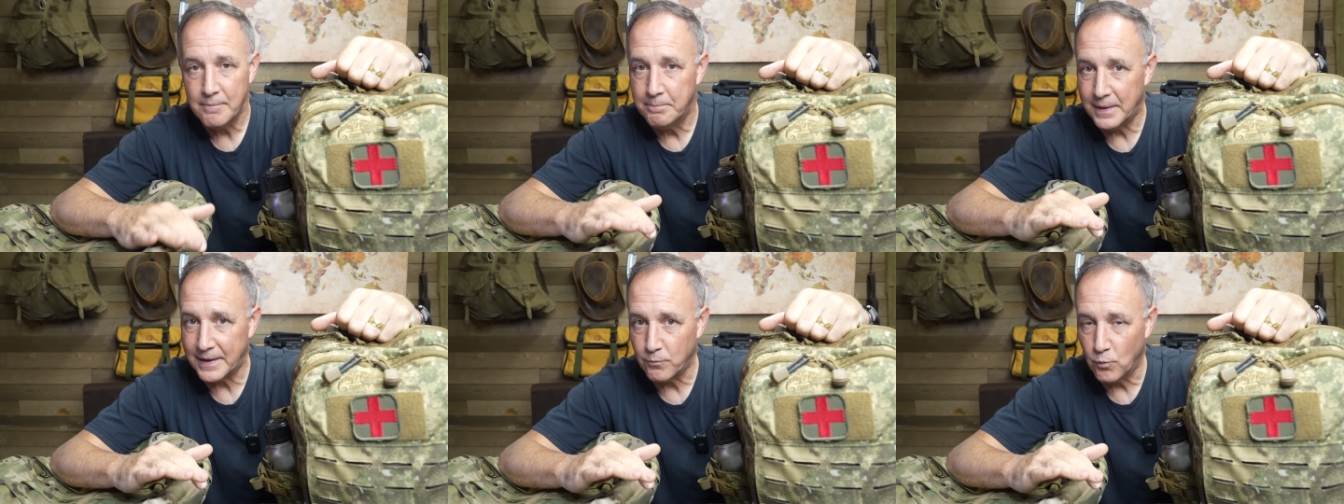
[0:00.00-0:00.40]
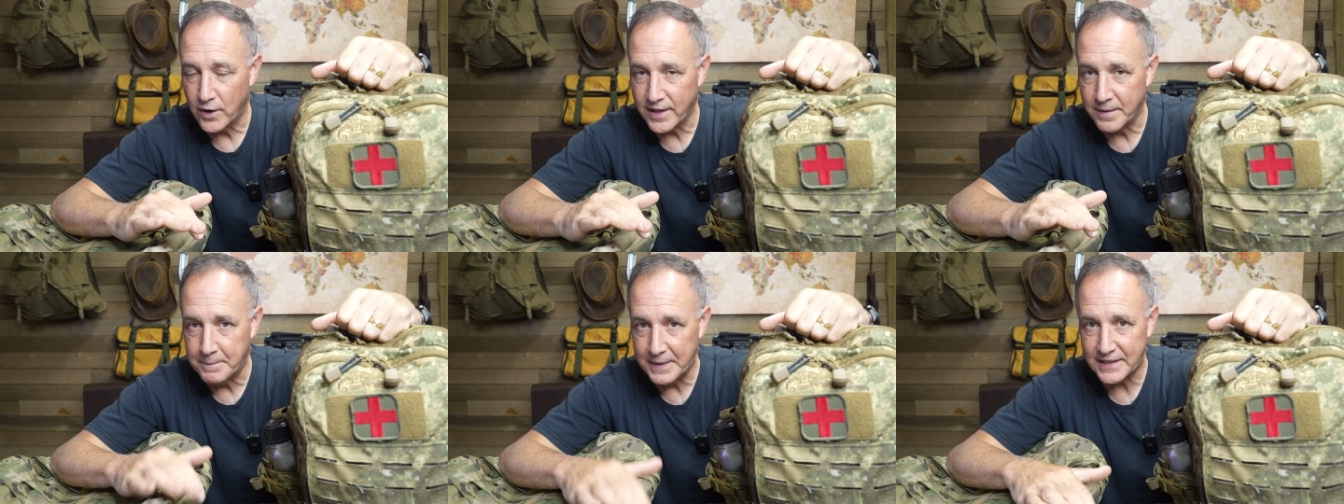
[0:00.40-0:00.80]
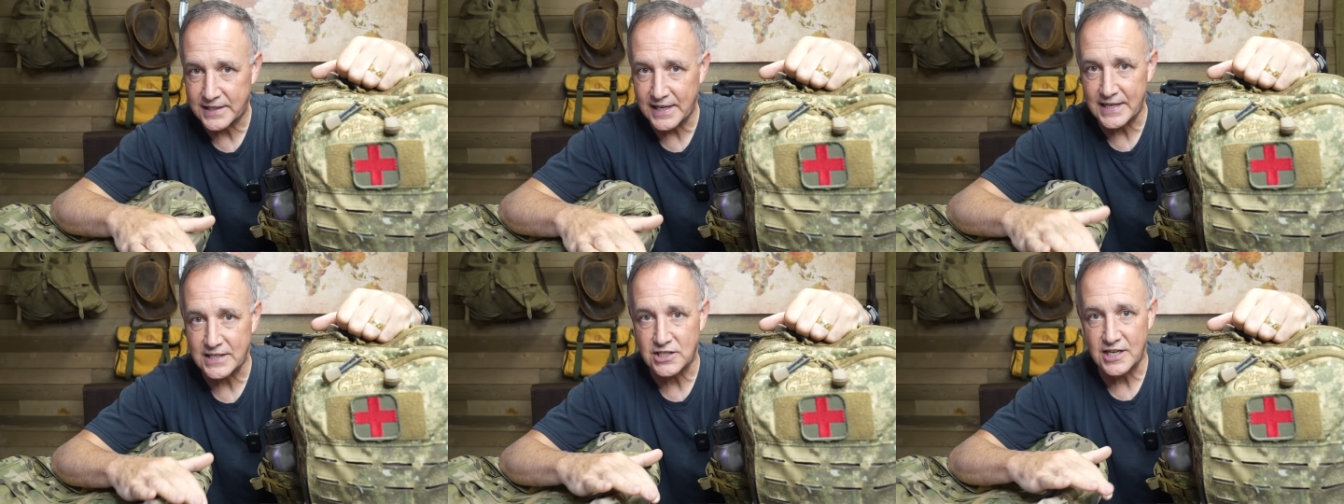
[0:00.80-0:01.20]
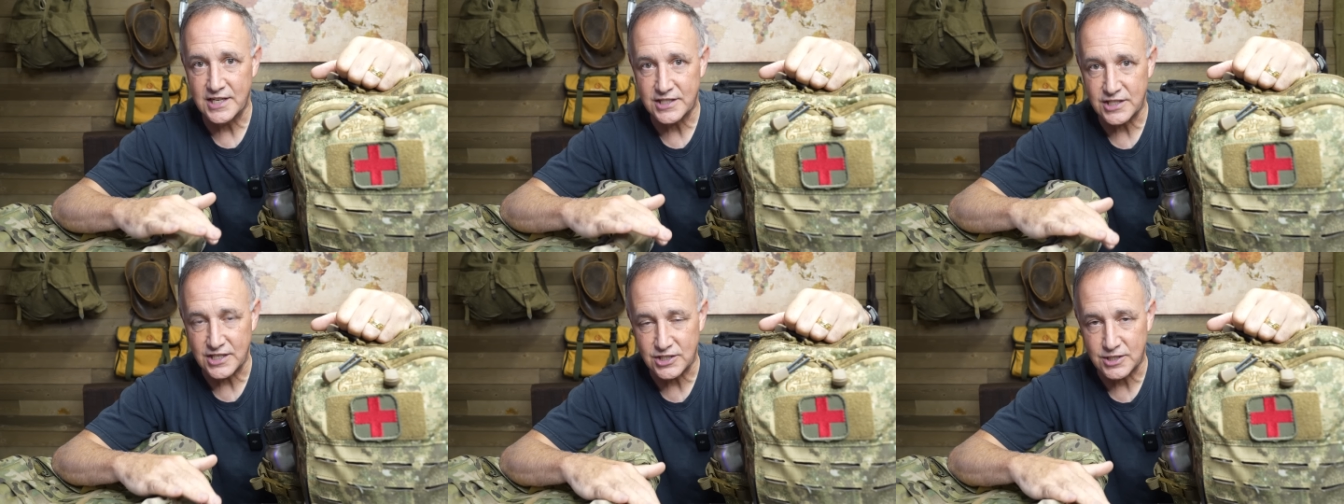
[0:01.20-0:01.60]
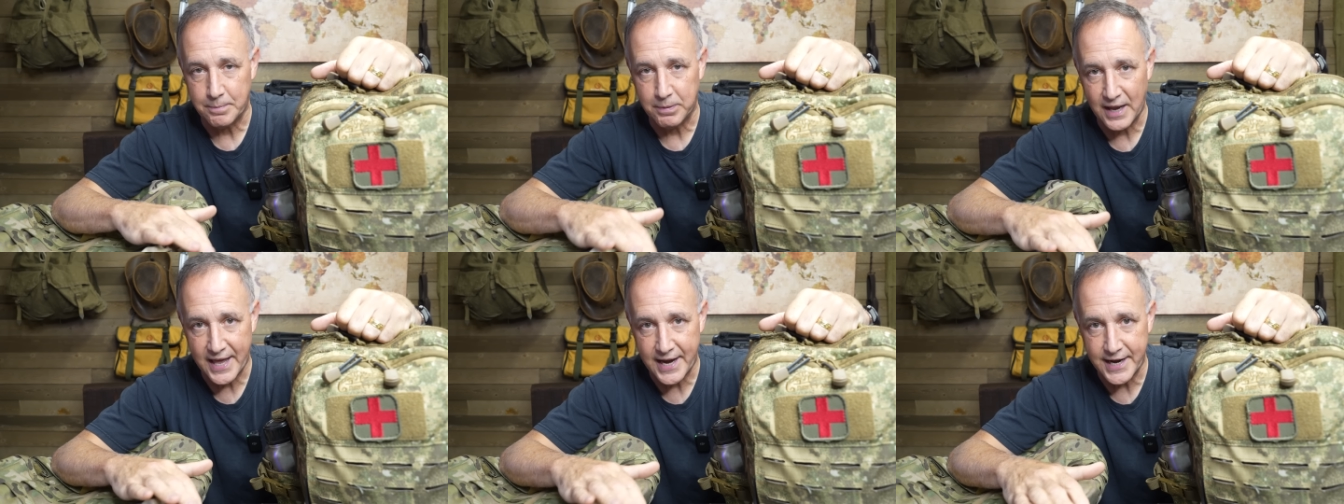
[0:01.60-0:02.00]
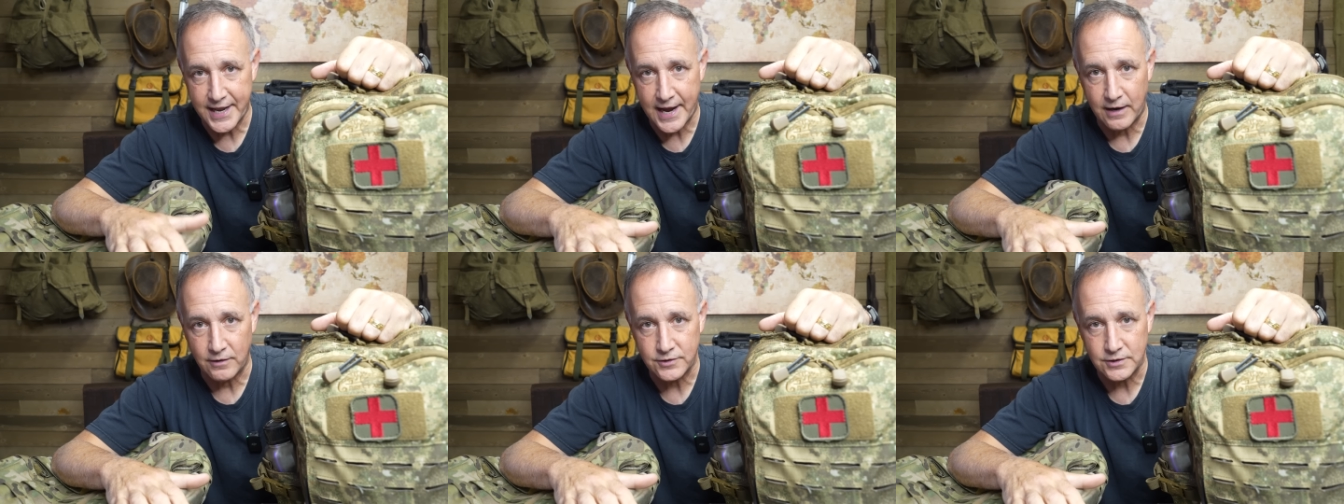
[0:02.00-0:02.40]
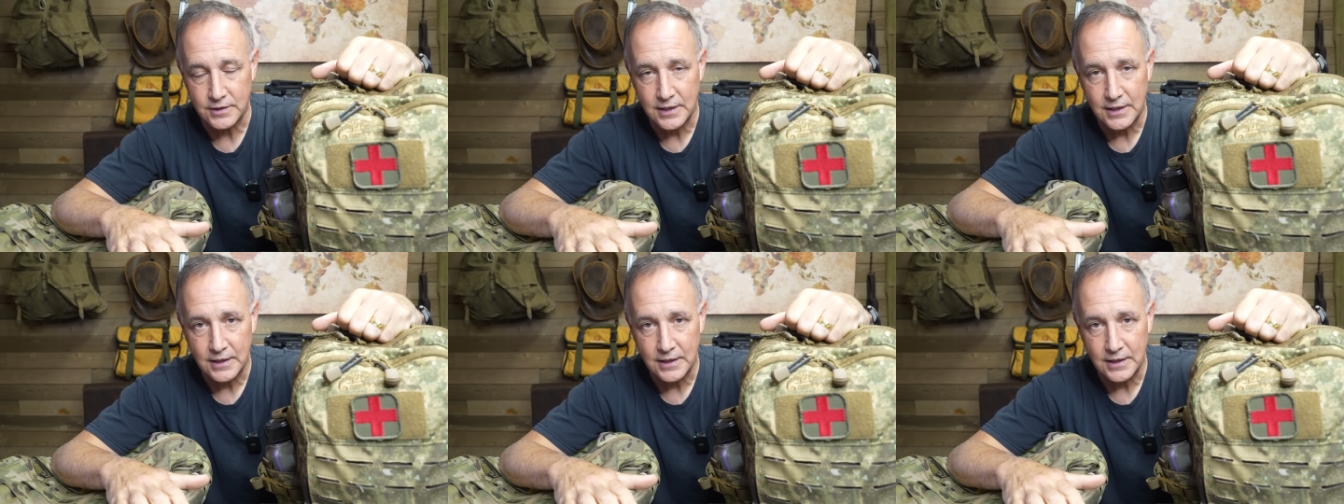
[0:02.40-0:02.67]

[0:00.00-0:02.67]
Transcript: But one of the big things is, is to plan it out.